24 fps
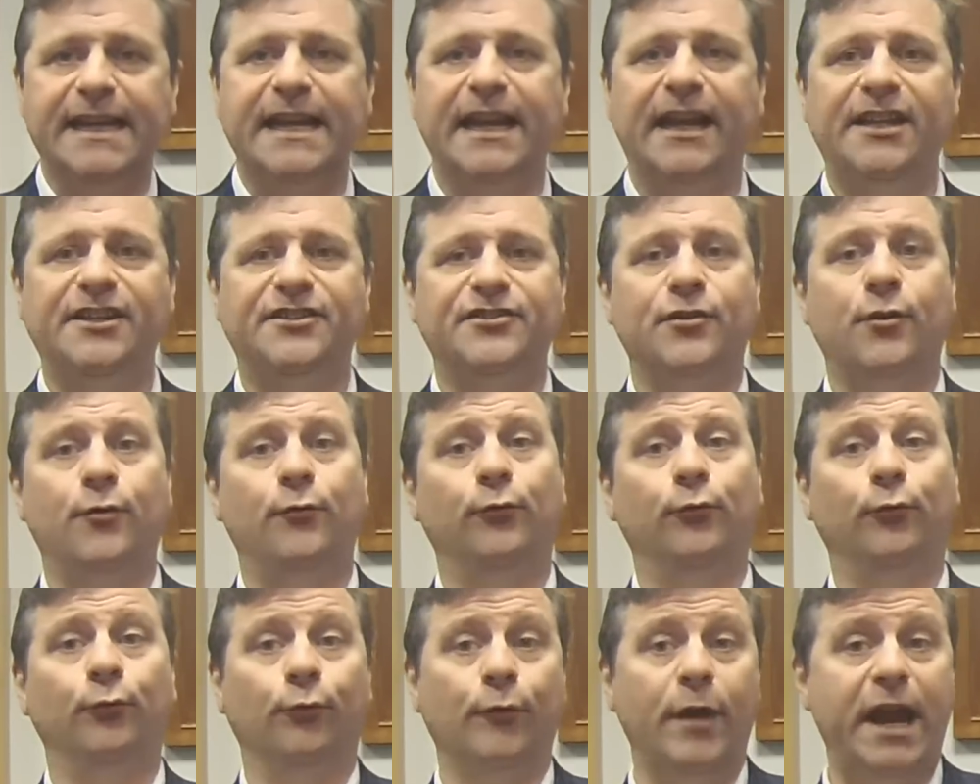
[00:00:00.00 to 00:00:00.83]
And so
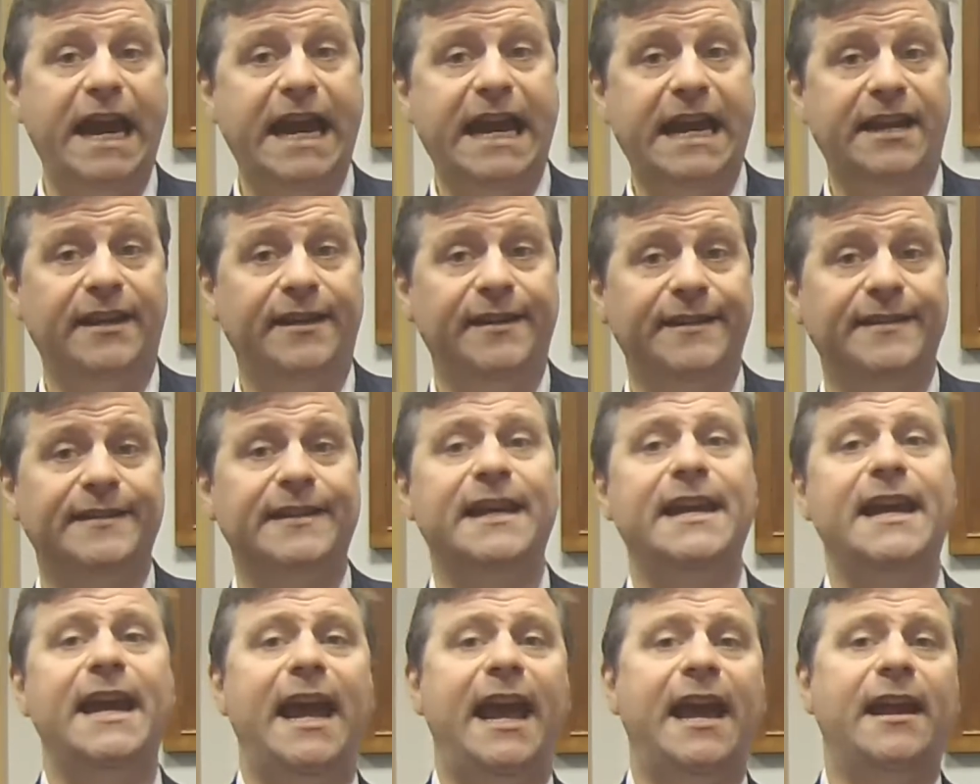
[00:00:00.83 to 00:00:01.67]
rays
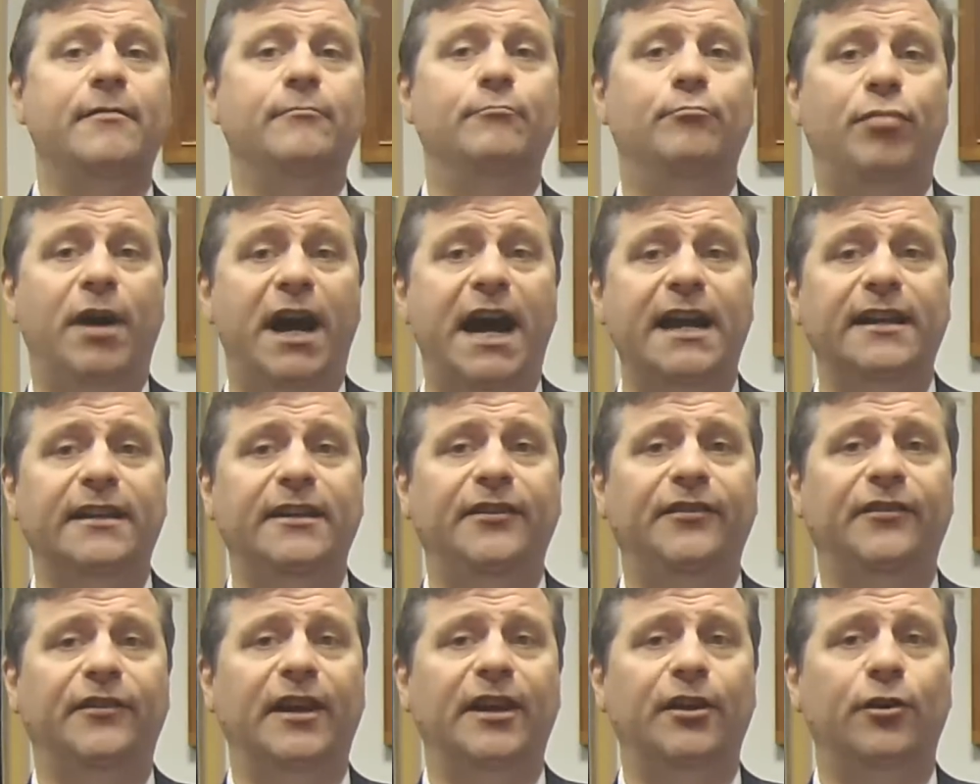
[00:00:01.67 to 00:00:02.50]
and
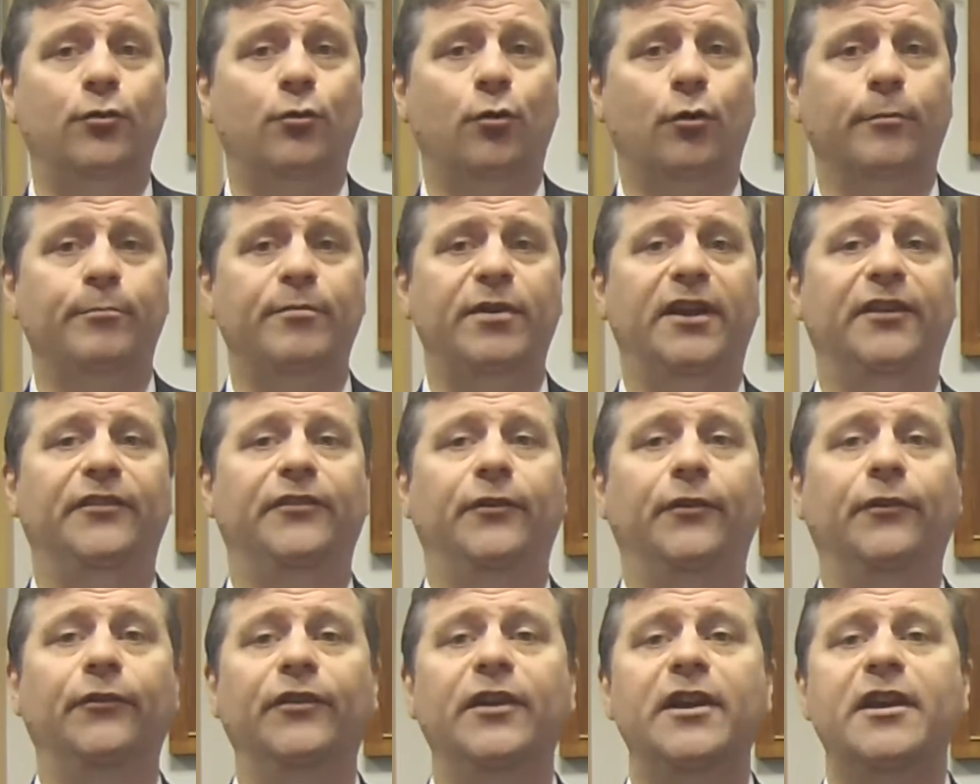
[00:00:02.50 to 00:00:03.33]
bodies like
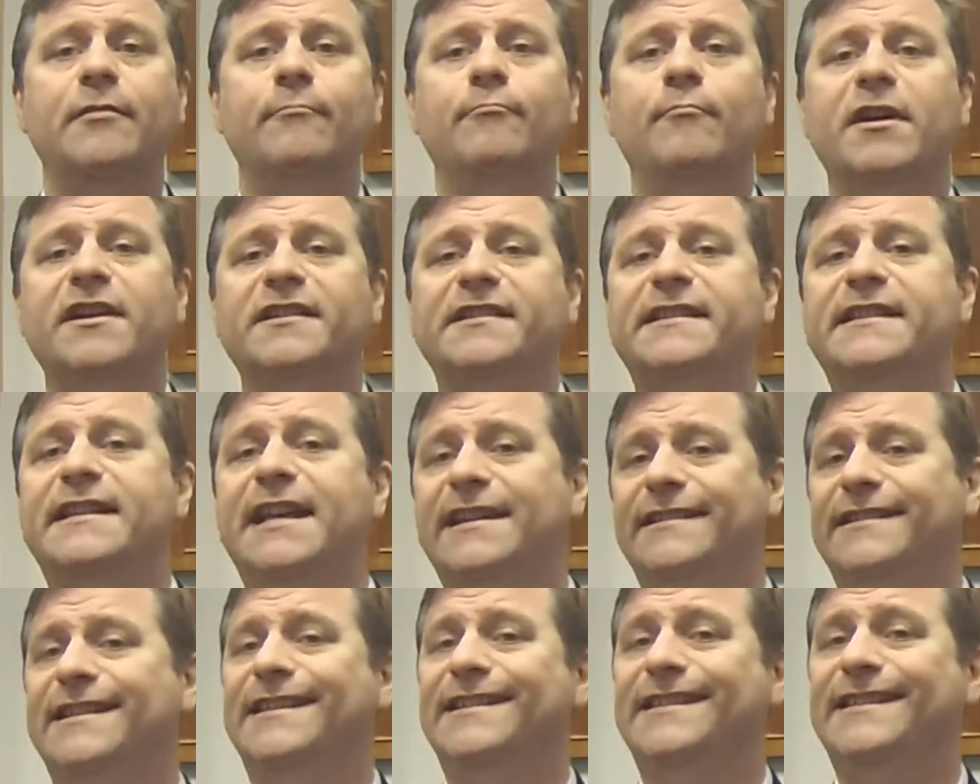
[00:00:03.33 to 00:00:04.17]
corpuscles must
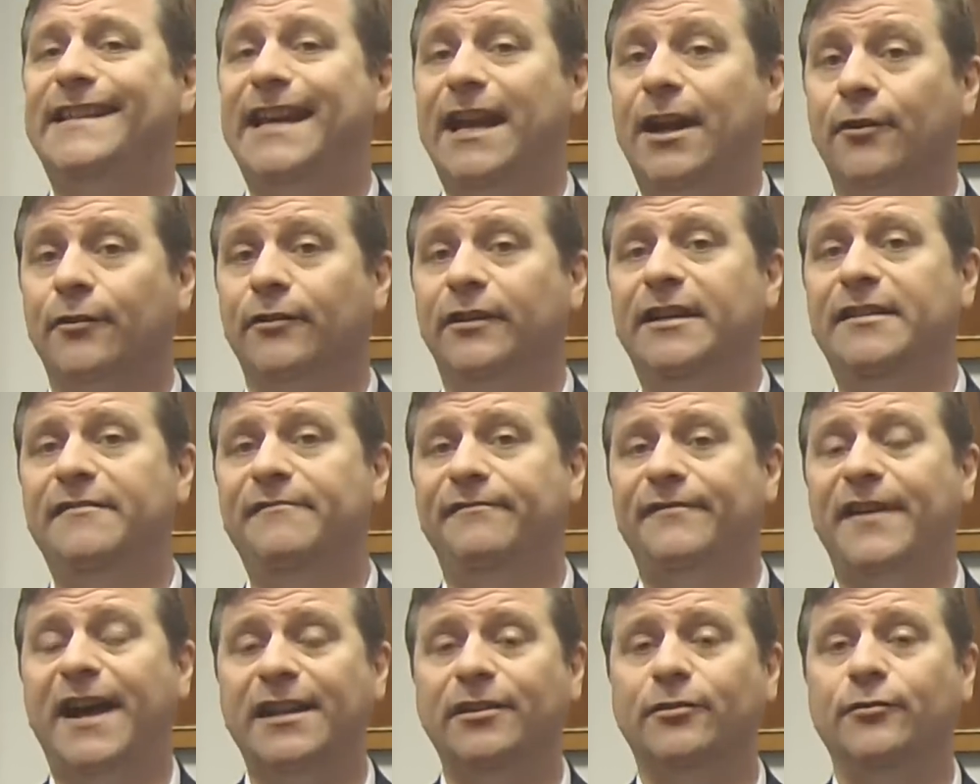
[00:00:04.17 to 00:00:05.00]
necessarily
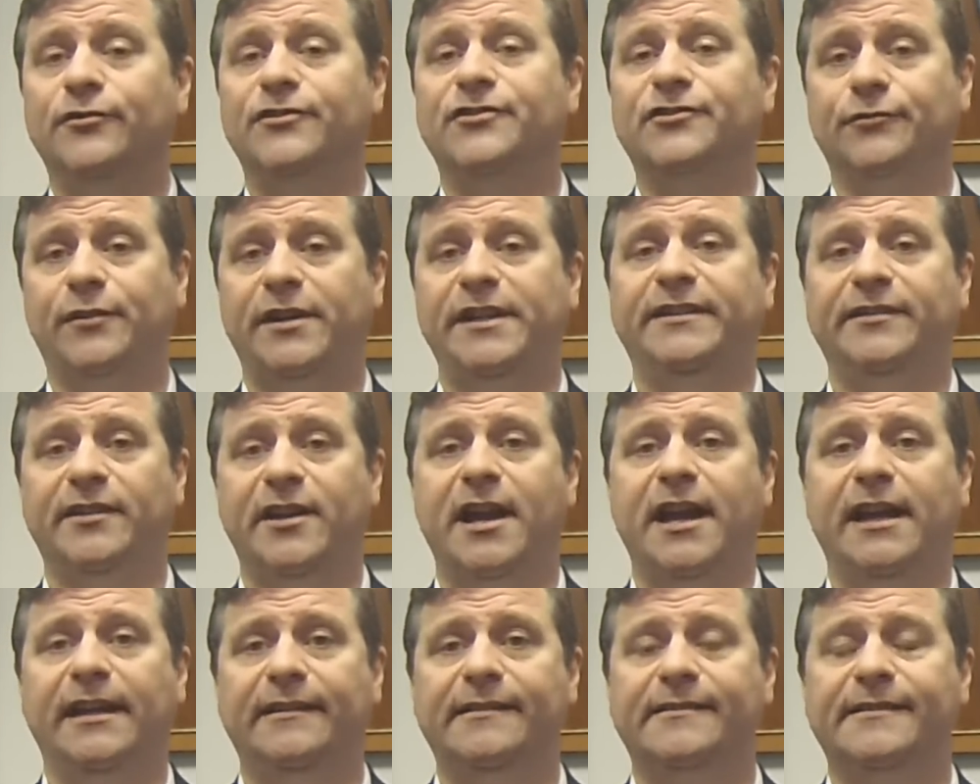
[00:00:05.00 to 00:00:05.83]
follow straight
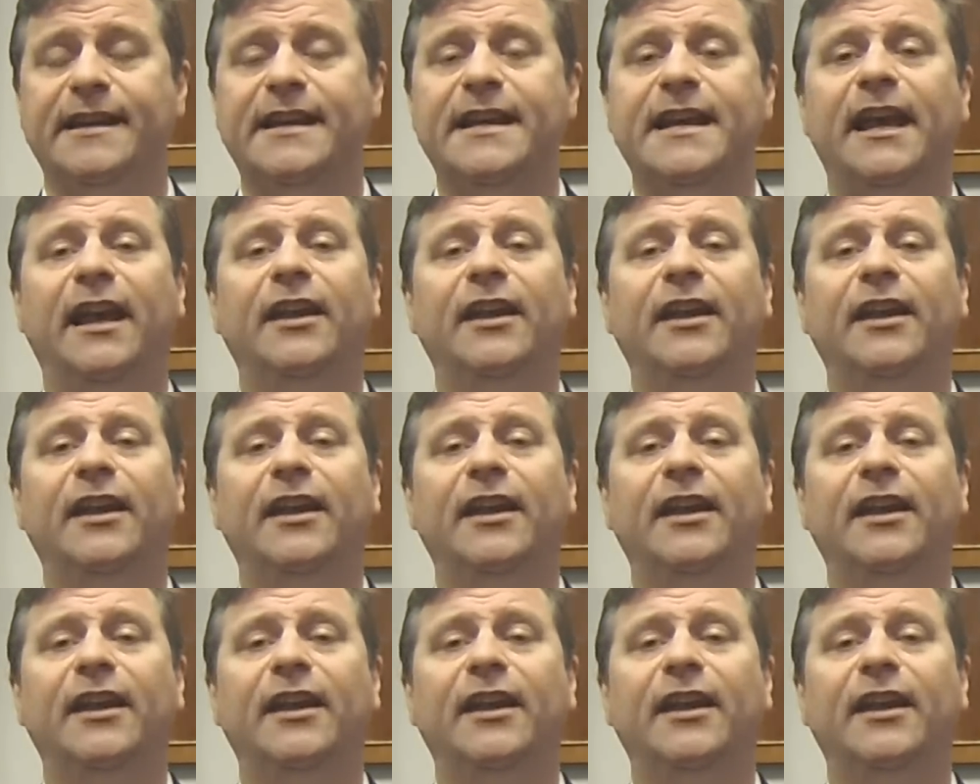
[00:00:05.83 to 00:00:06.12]
lines.